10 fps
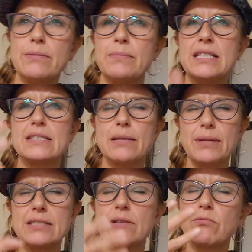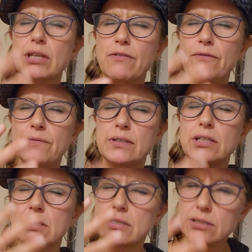It means to really
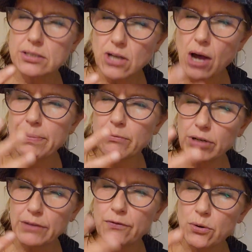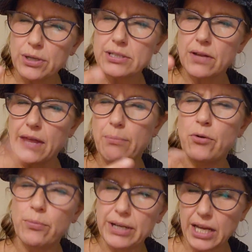stop and really focus on that
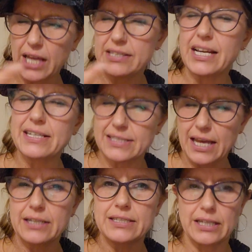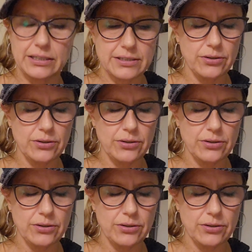moment and dissect it.